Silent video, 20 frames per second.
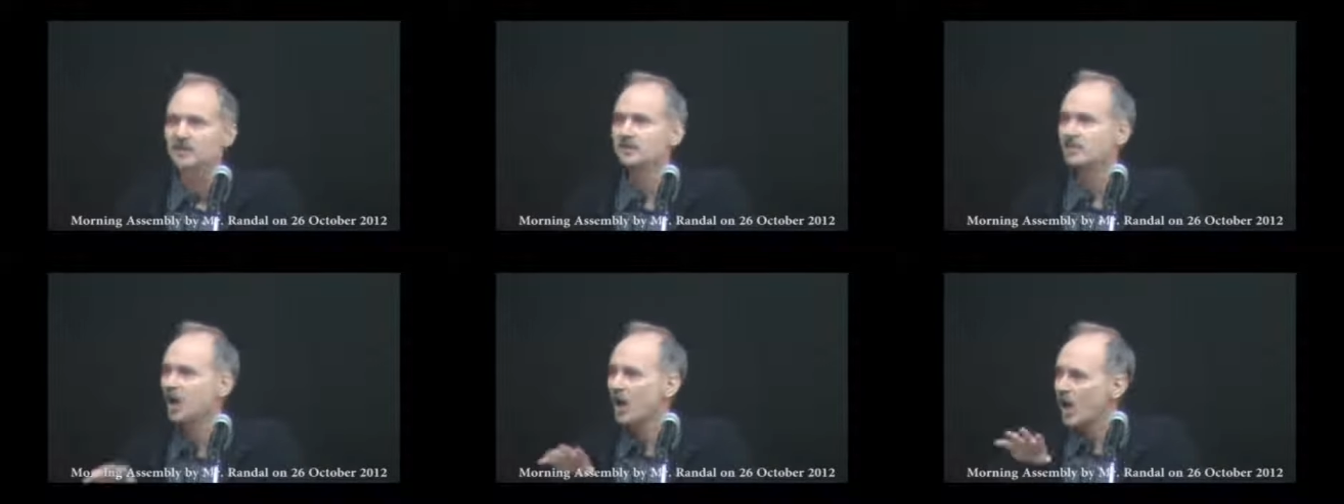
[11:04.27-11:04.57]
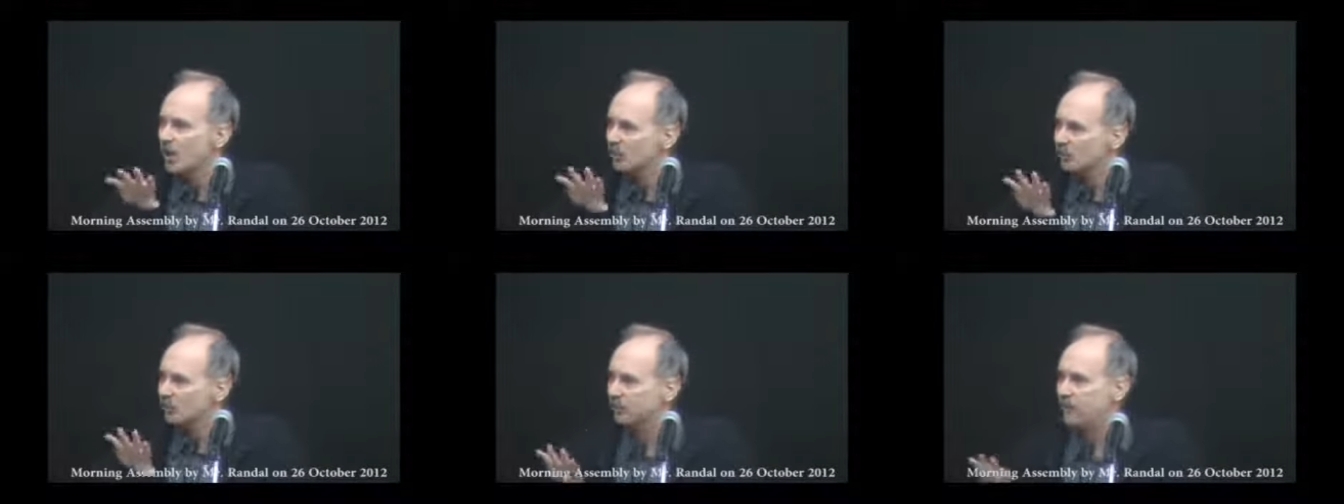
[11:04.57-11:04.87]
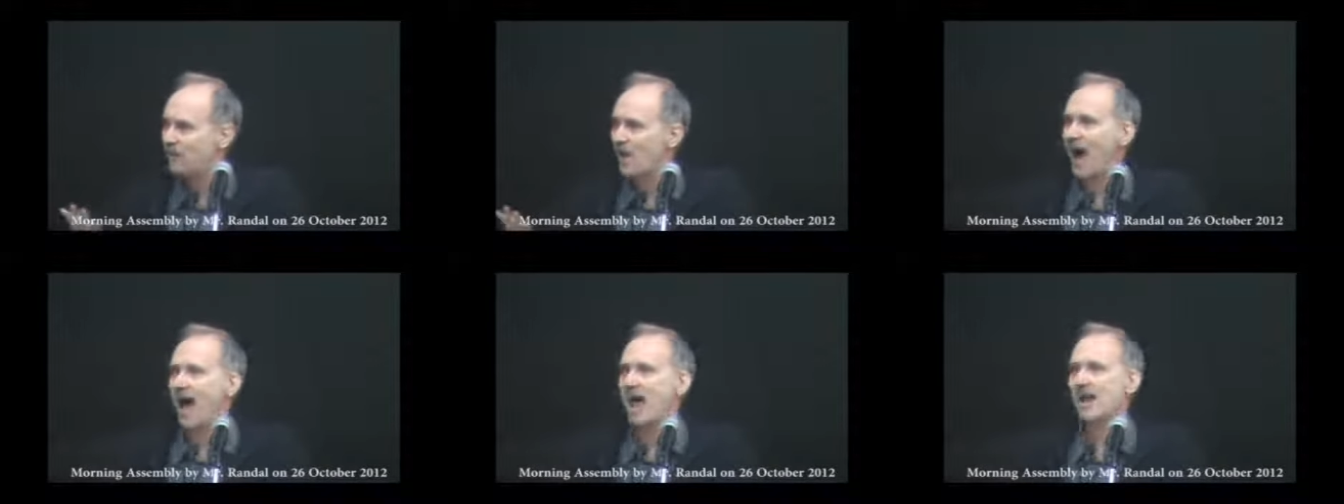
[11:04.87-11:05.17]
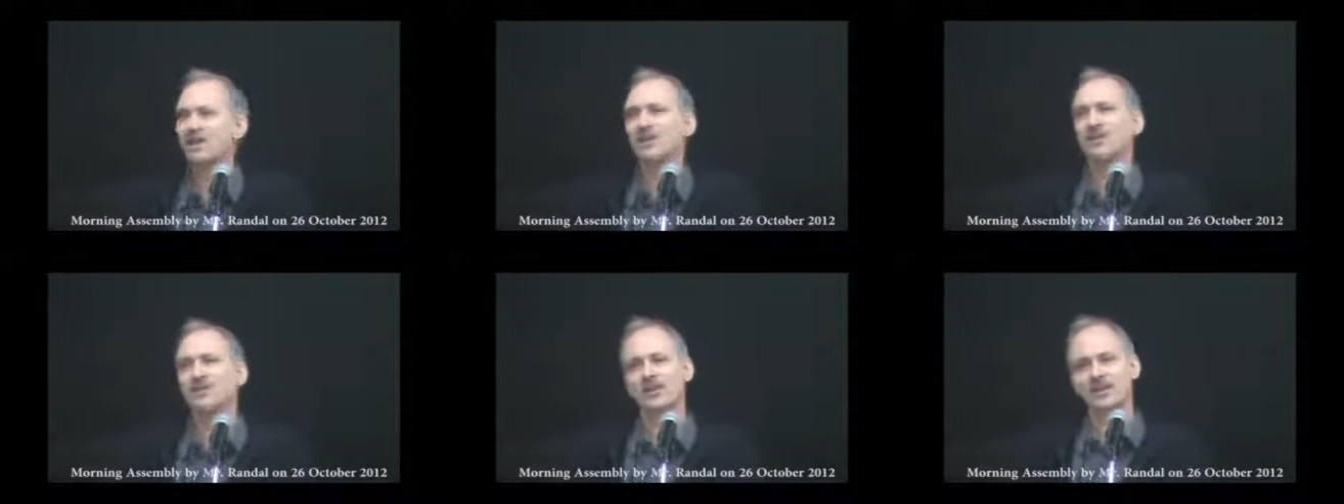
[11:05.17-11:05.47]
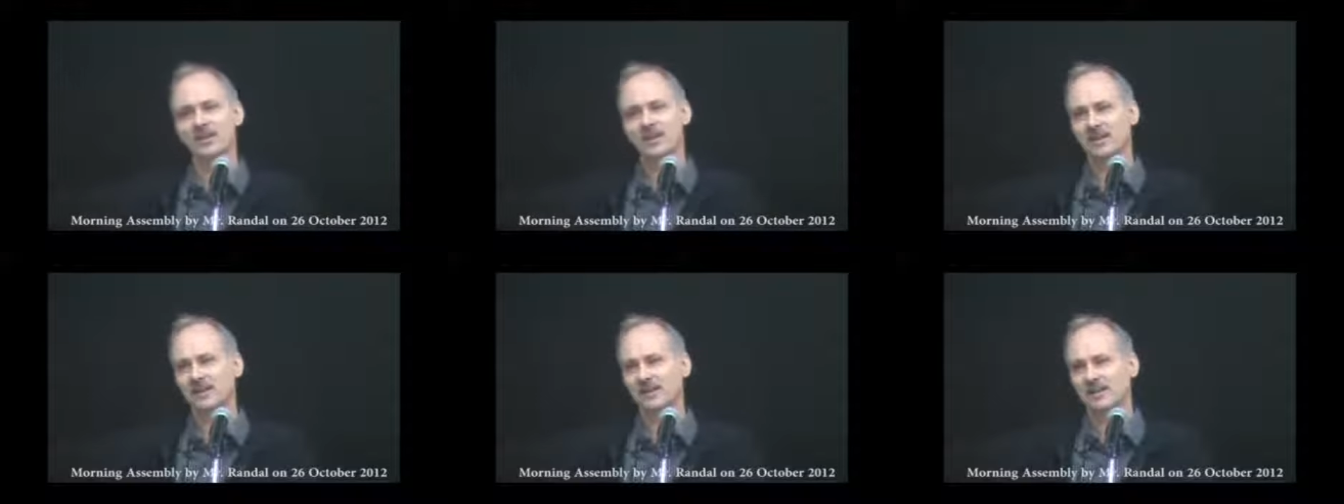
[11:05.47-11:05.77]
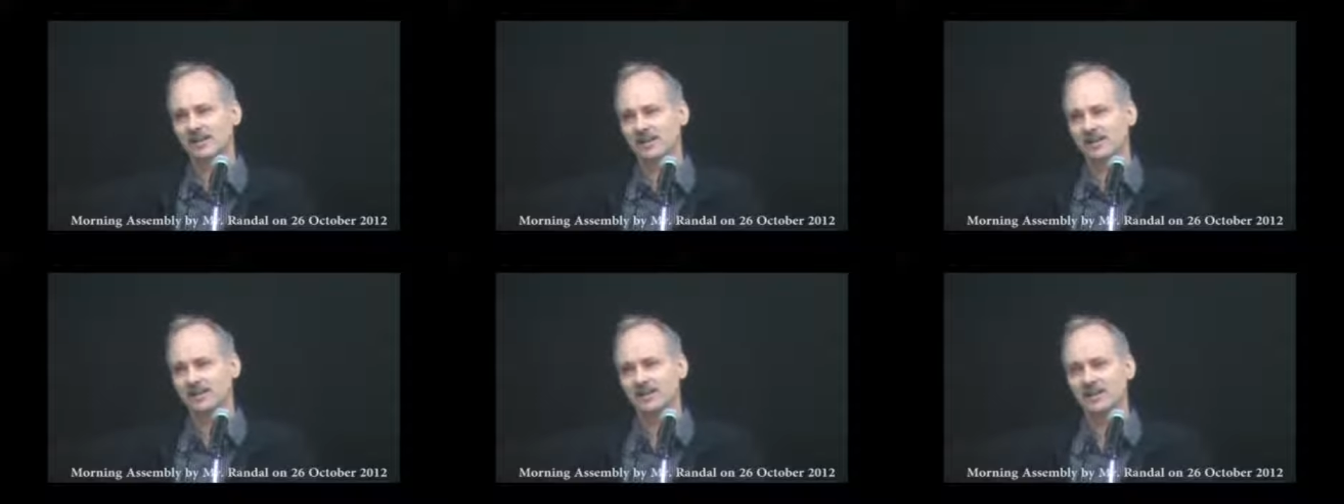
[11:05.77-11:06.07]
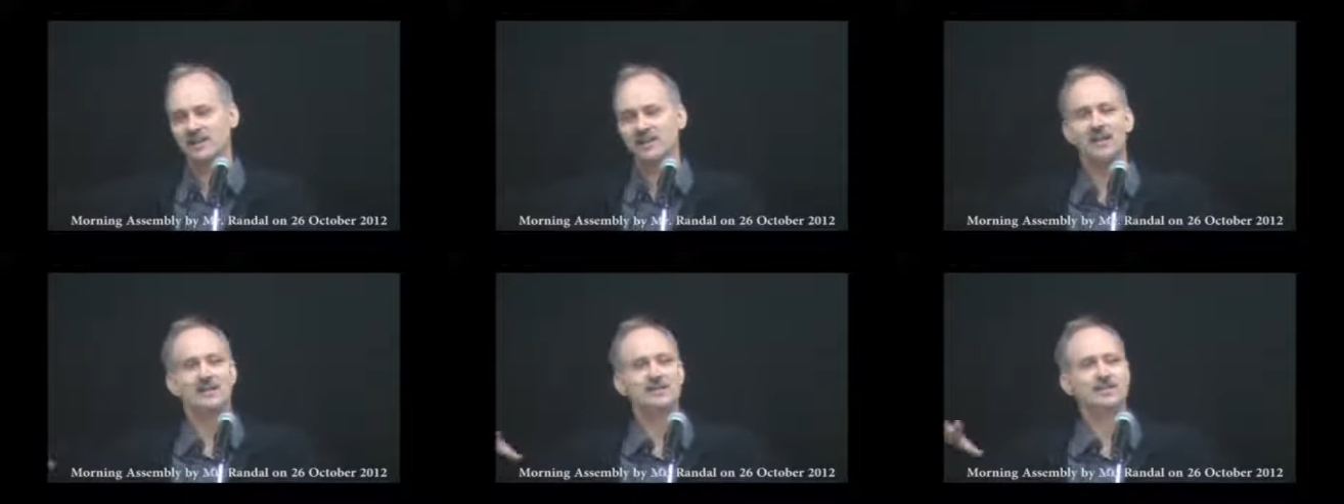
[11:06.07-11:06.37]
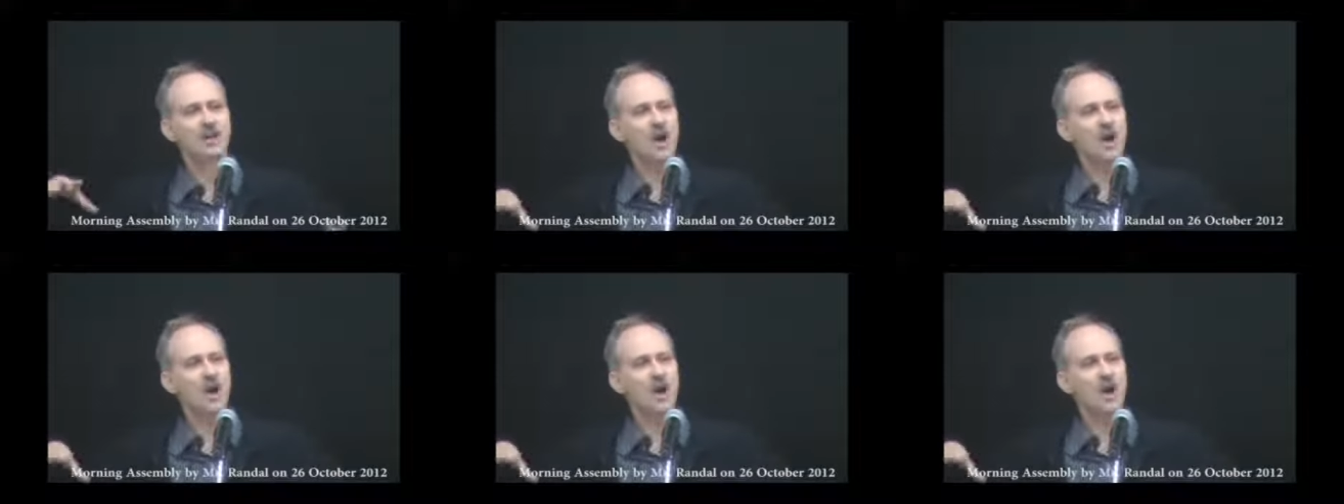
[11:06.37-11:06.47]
Don't follow the herd.